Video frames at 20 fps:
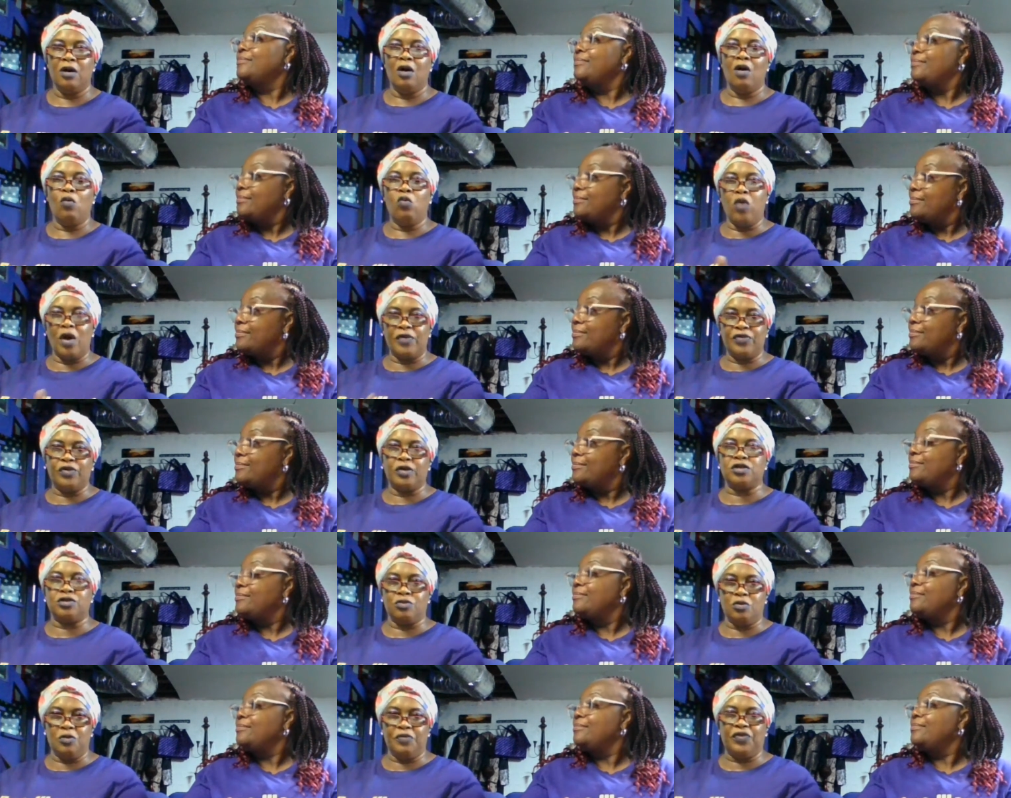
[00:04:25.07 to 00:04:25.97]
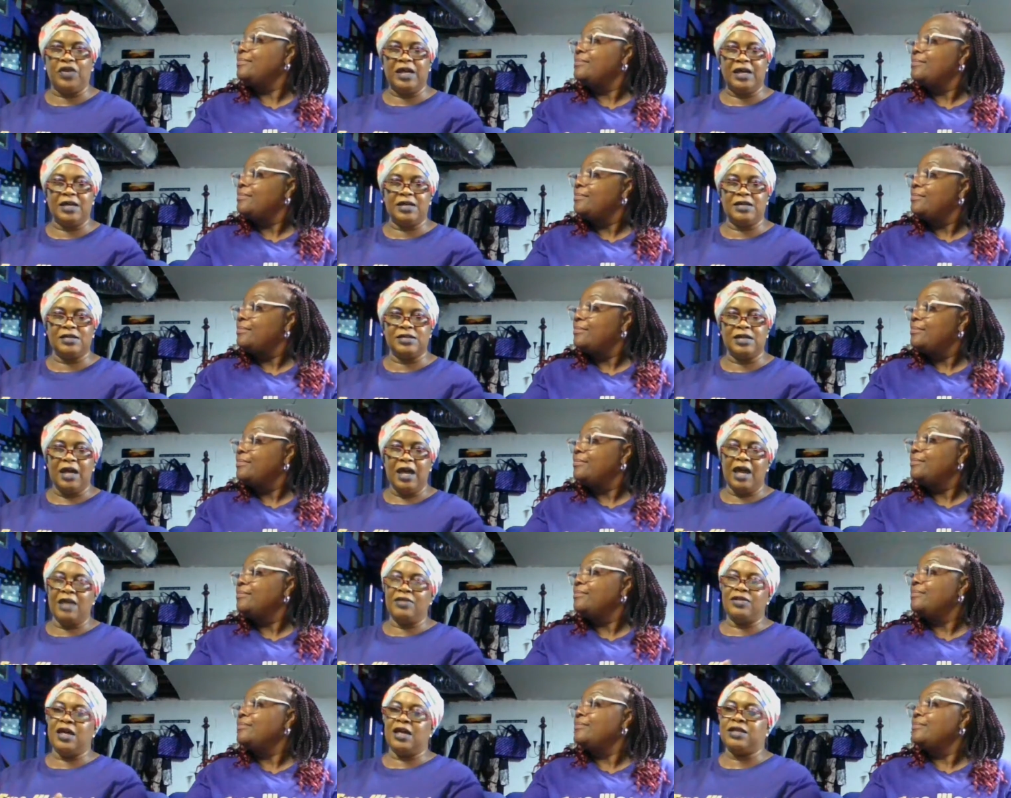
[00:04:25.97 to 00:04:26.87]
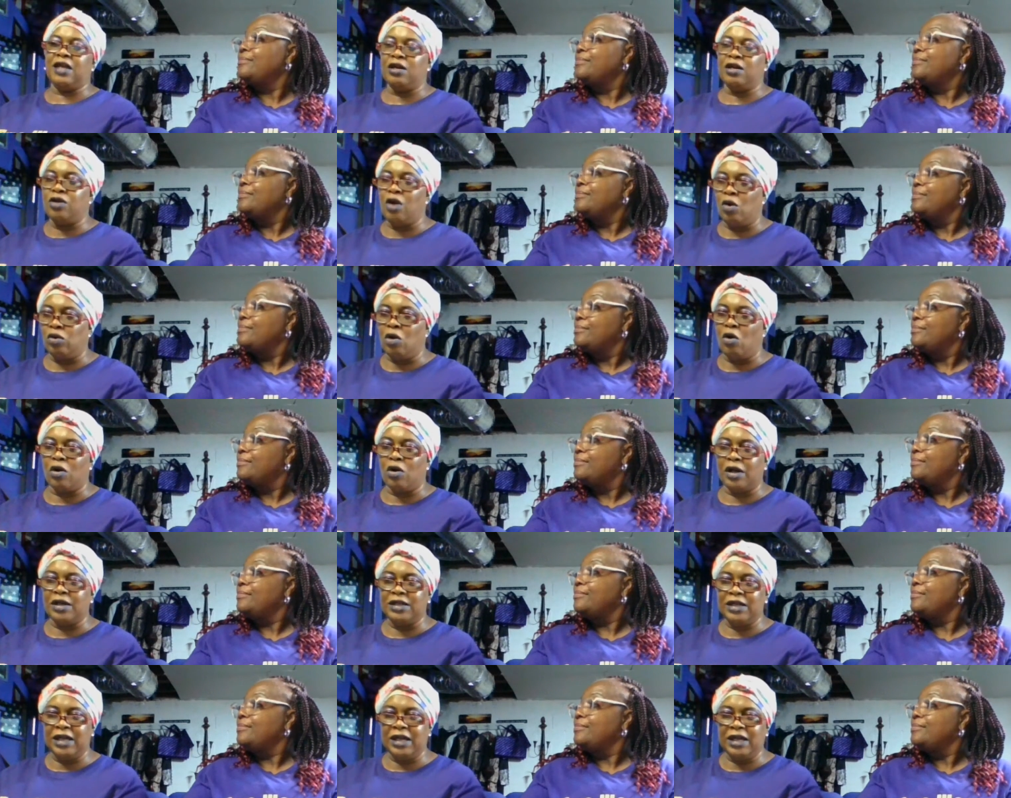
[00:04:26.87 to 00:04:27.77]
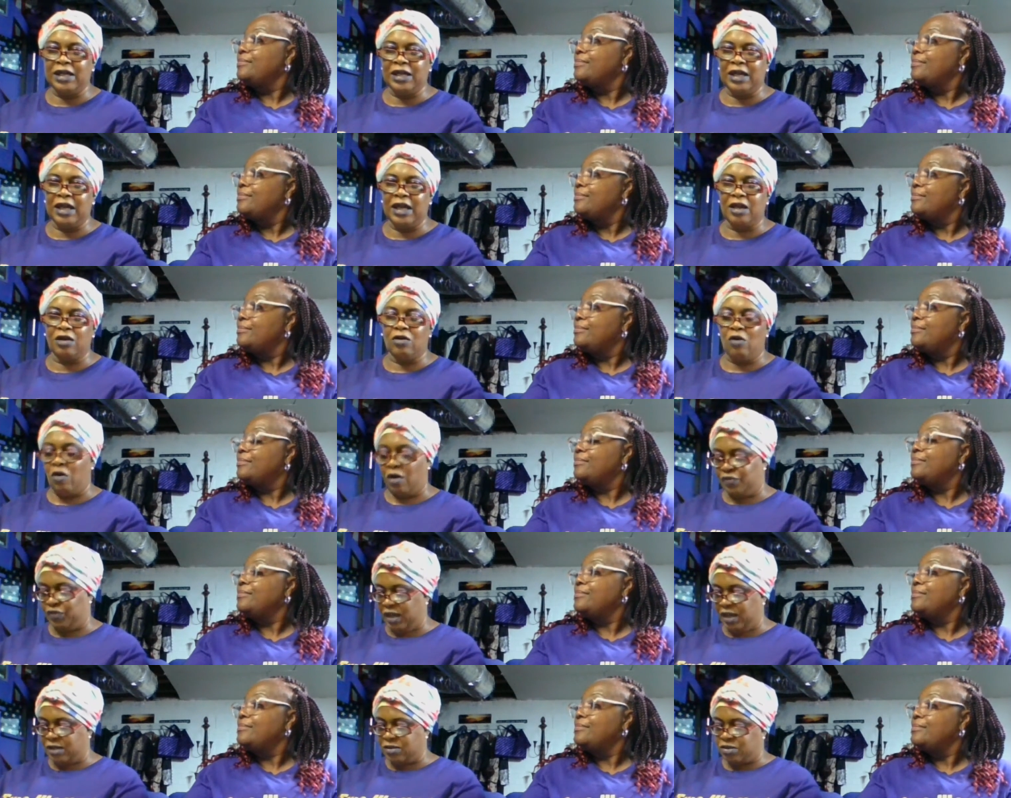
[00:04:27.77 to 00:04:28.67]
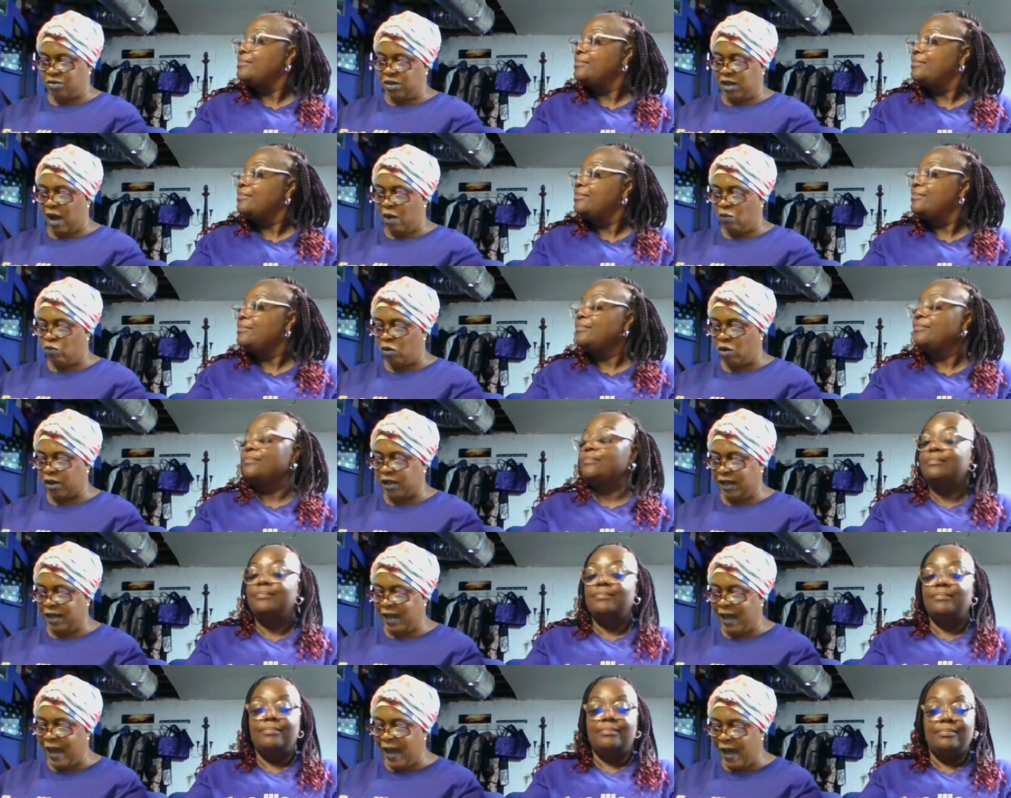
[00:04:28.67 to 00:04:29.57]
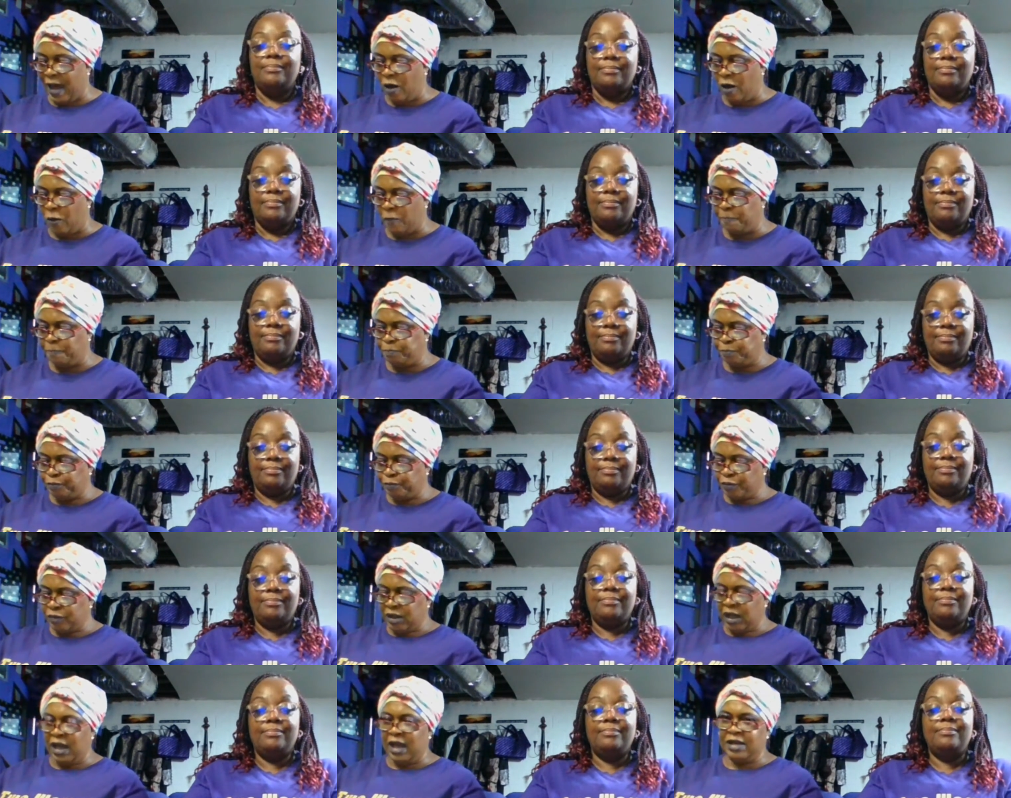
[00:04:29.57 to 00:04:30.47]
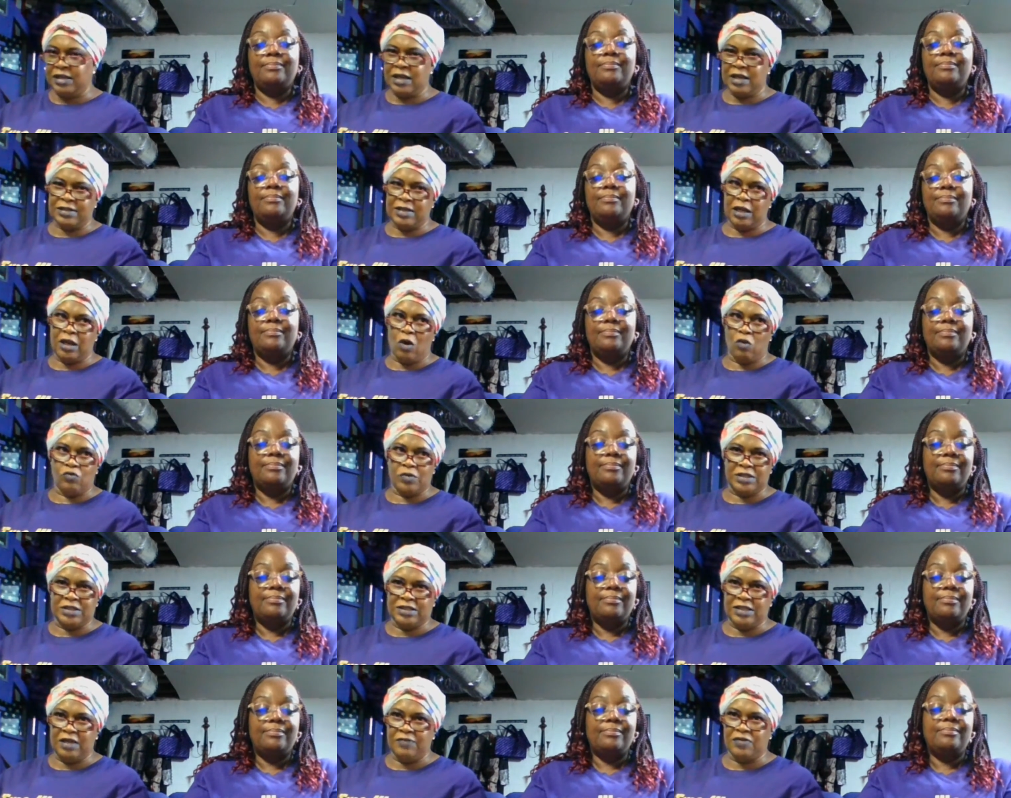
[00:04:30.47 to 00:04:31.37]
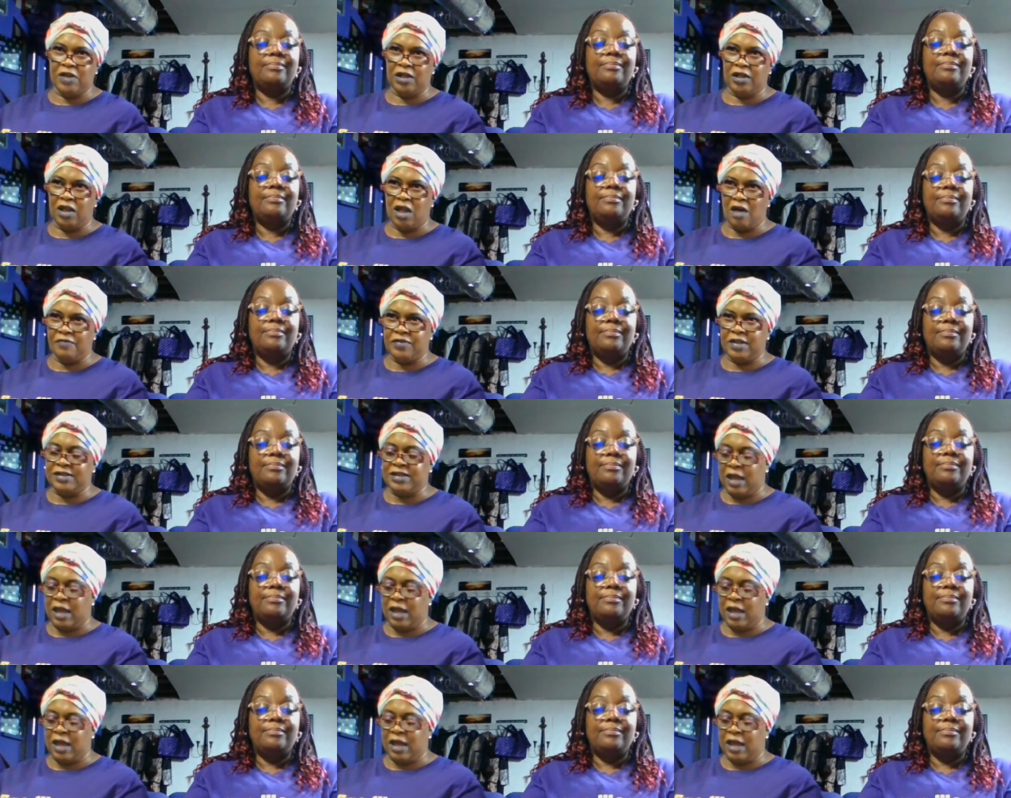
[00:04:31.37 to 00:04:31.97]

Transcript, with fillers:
Speaker 1: what the truth is and that they're no longer needed or things are not working out mm-hmm. and that they don't receive the love that